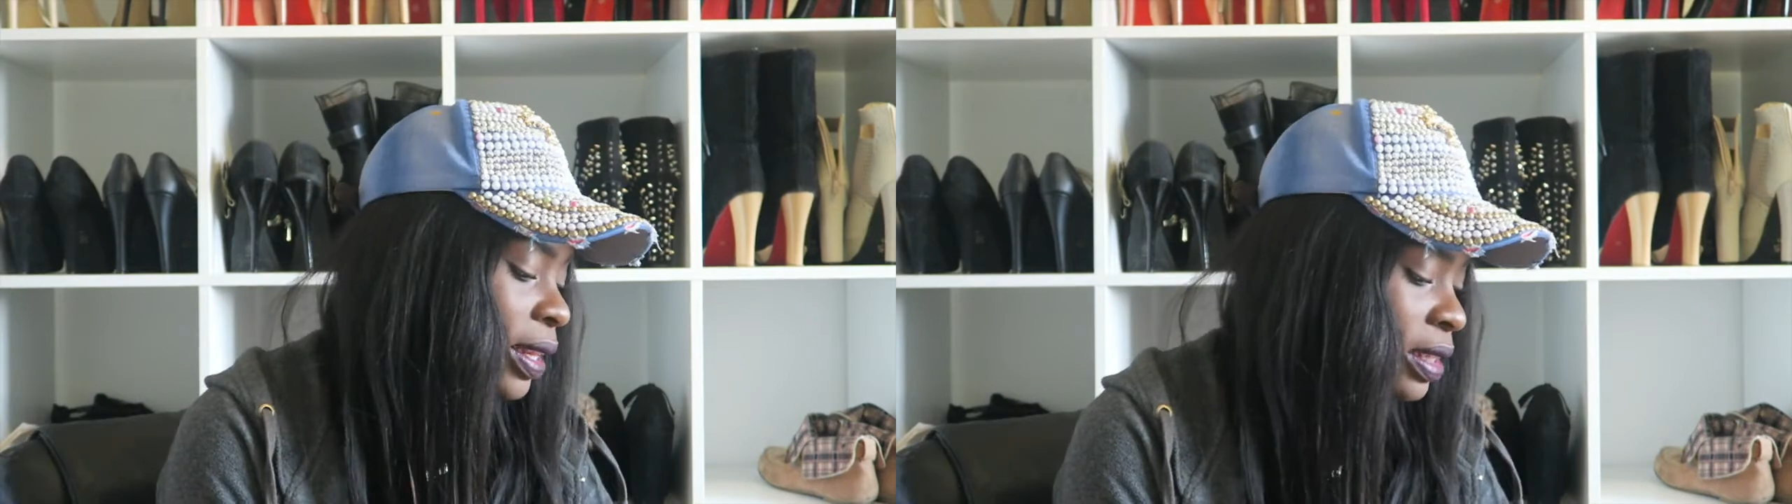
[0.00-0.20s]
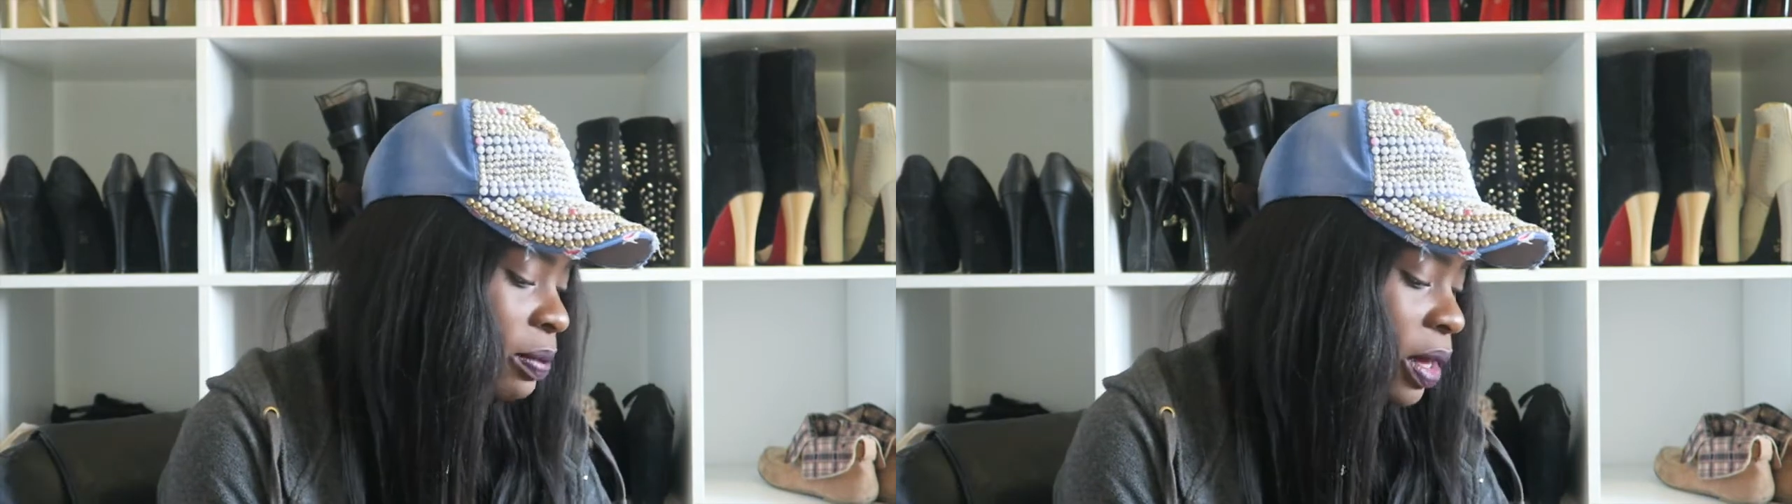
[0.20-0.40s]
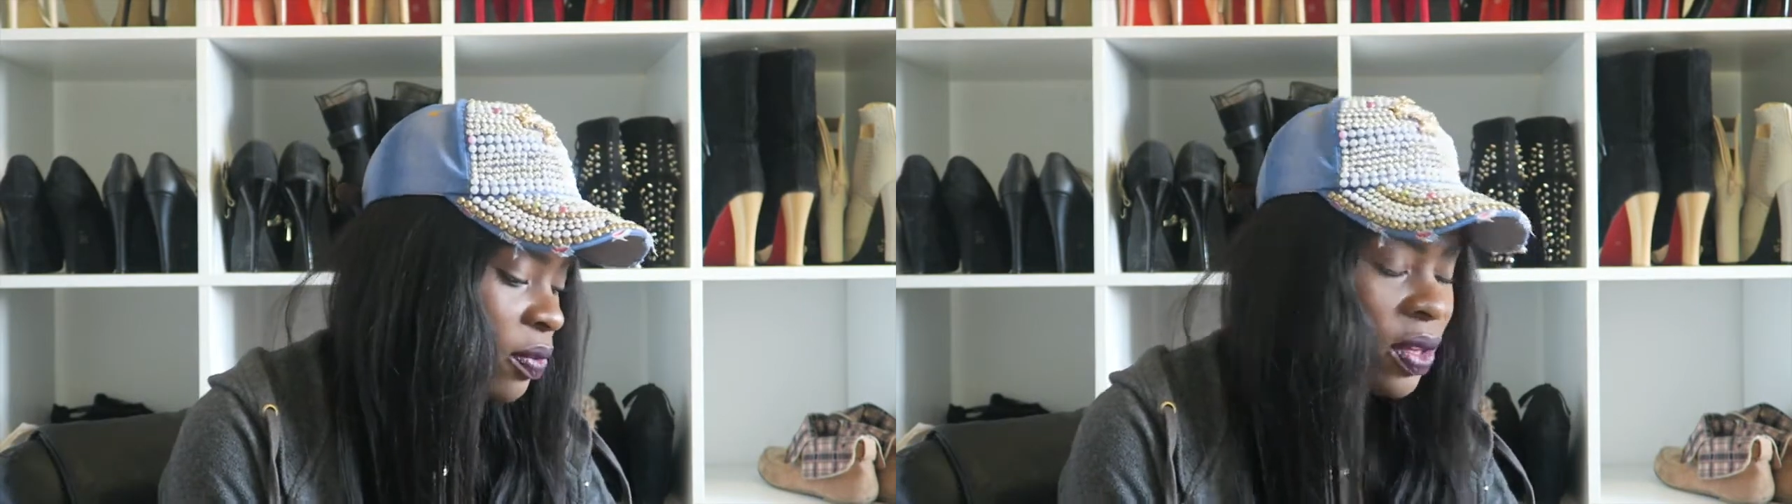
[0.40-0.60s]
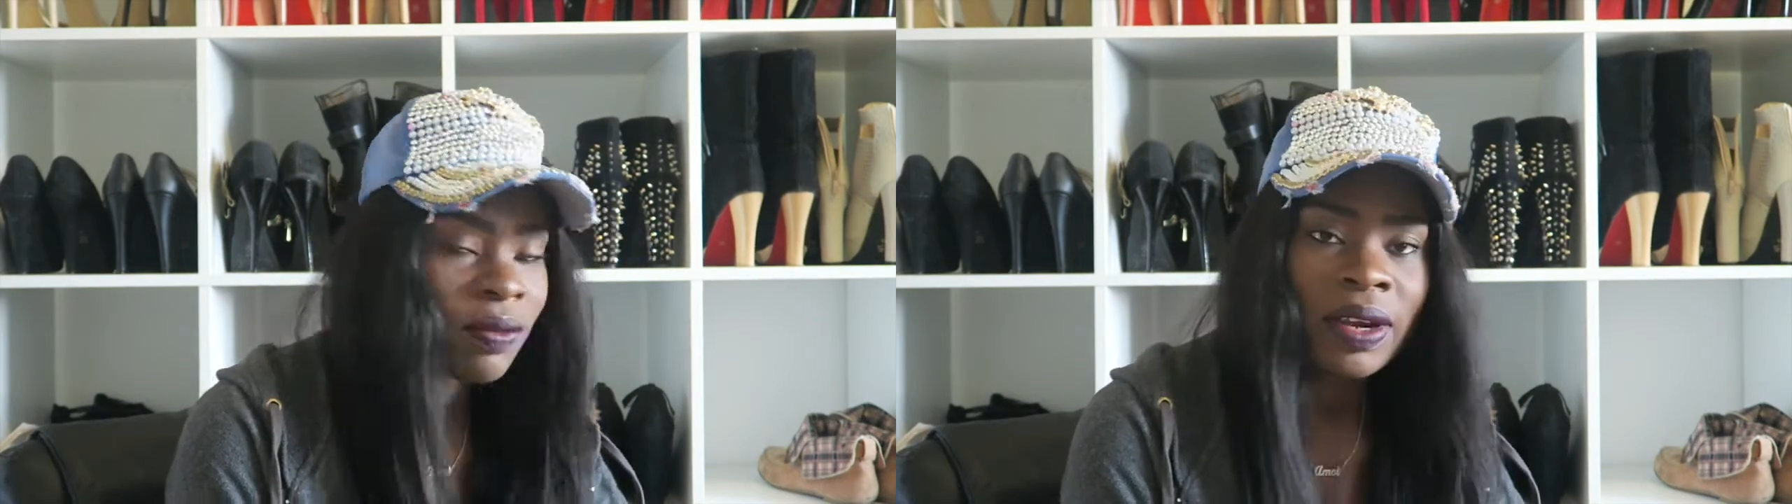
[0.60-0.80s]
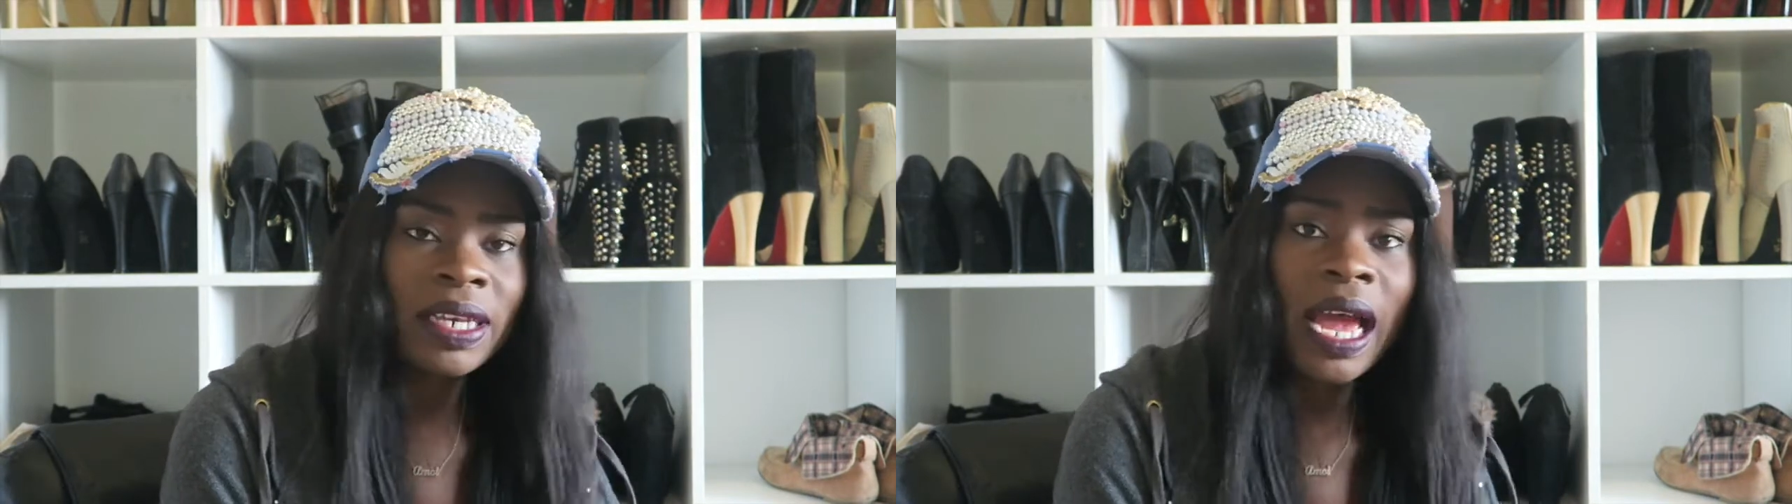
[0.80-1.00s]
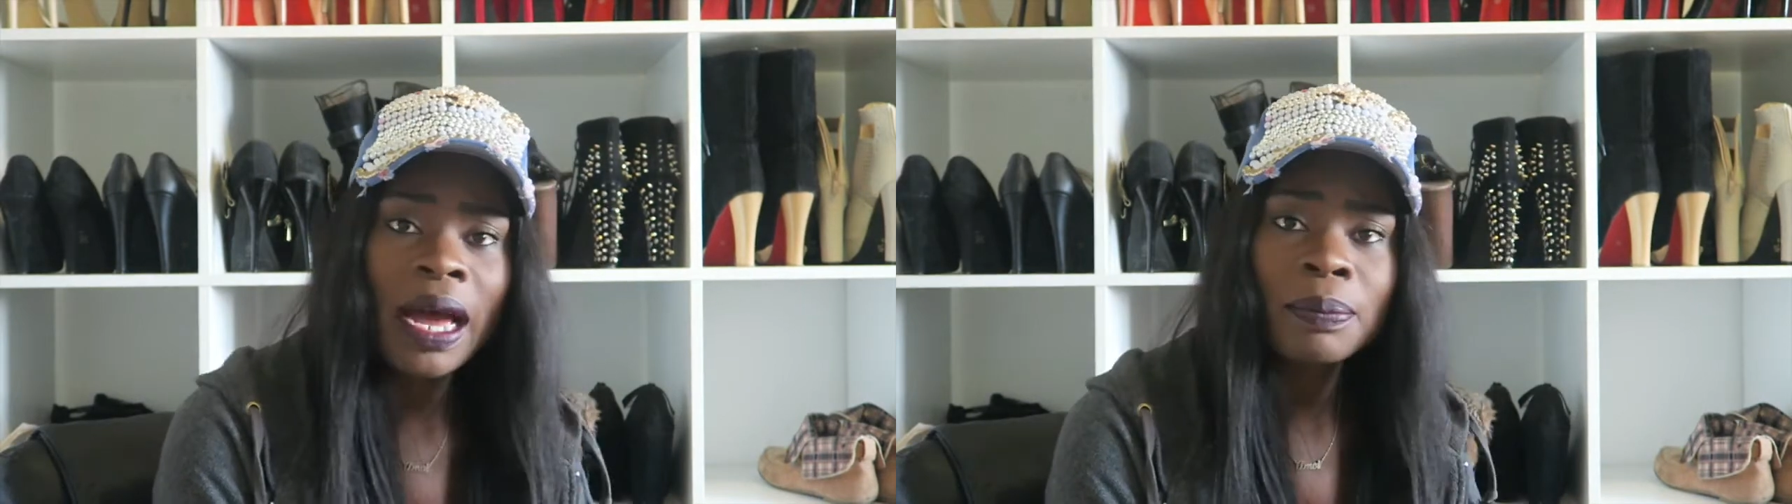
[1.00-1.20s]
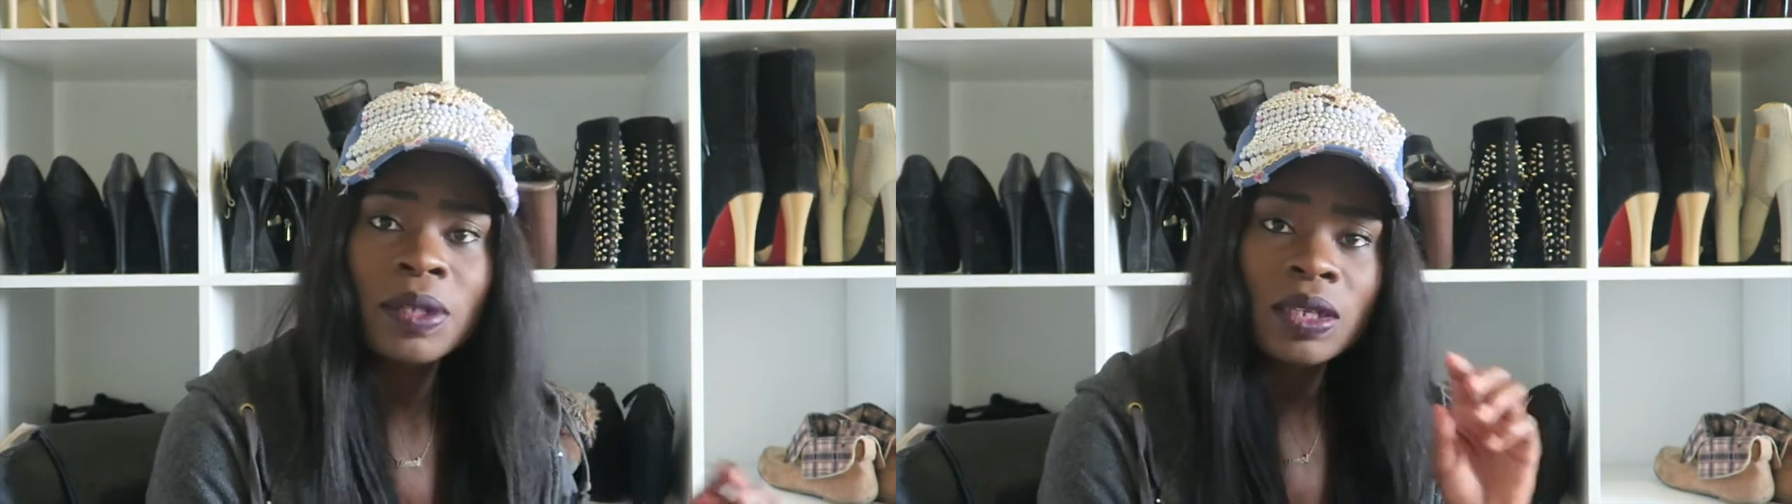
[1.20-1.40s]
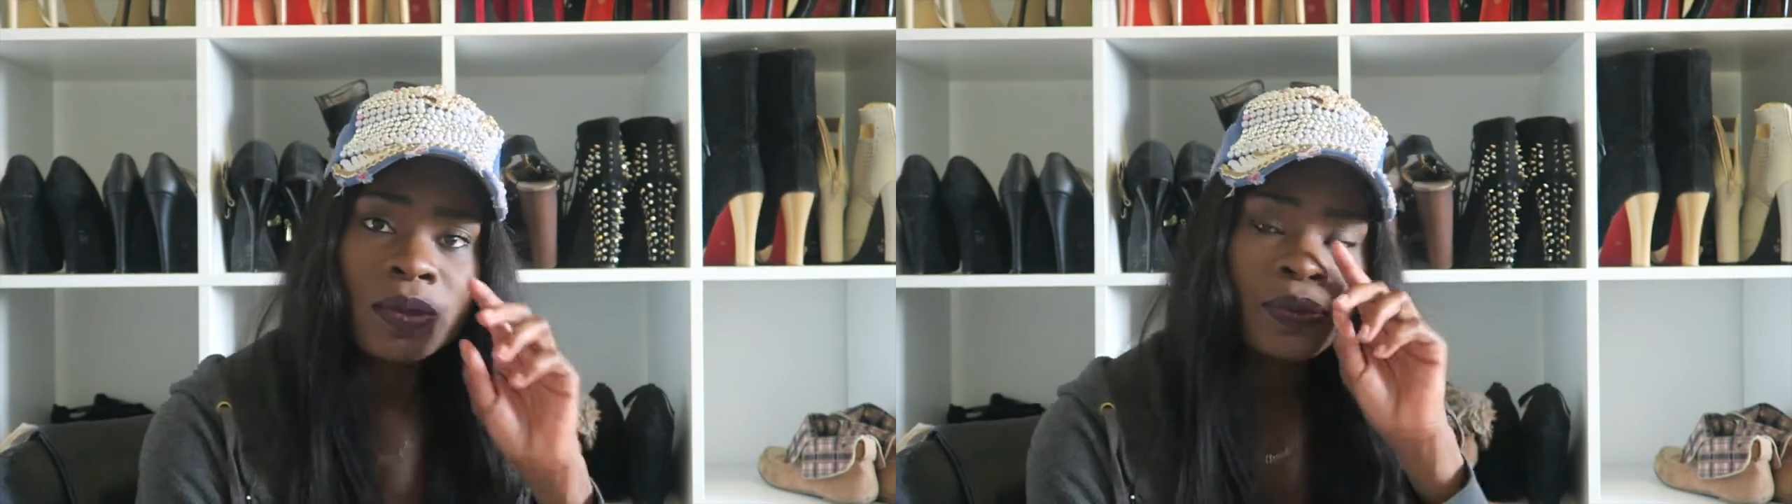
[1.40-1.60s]
that in my favorite app.
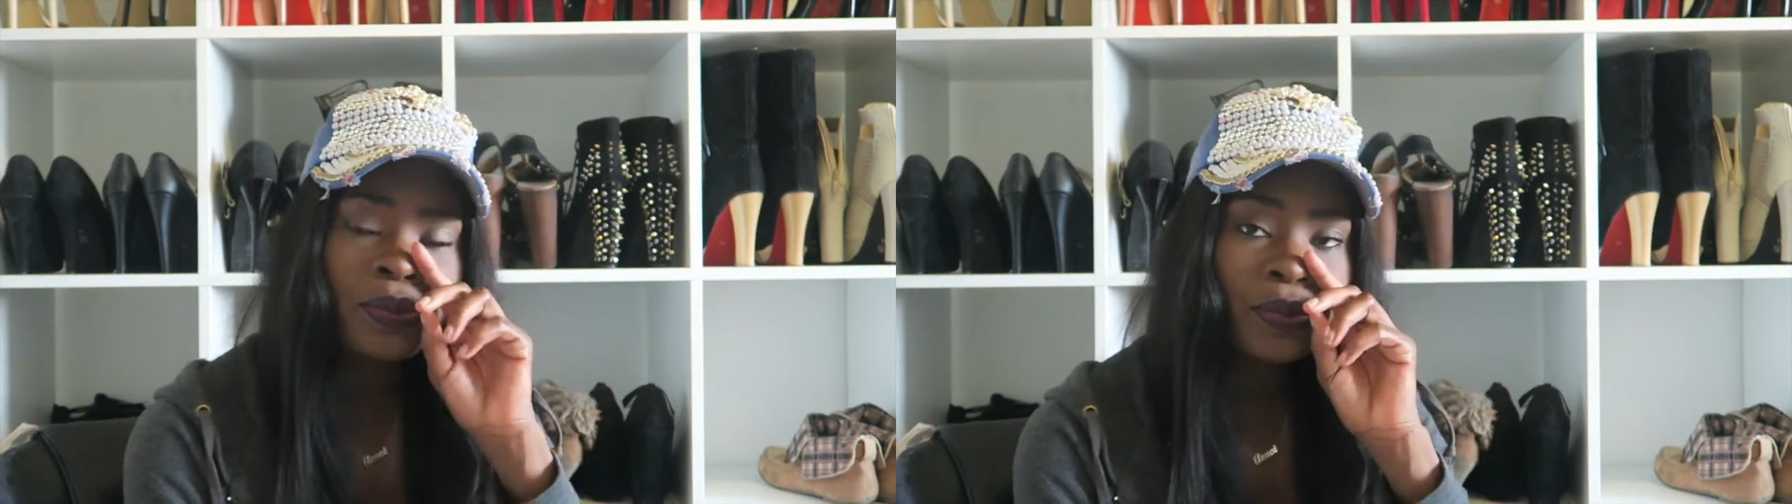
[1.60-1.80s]
So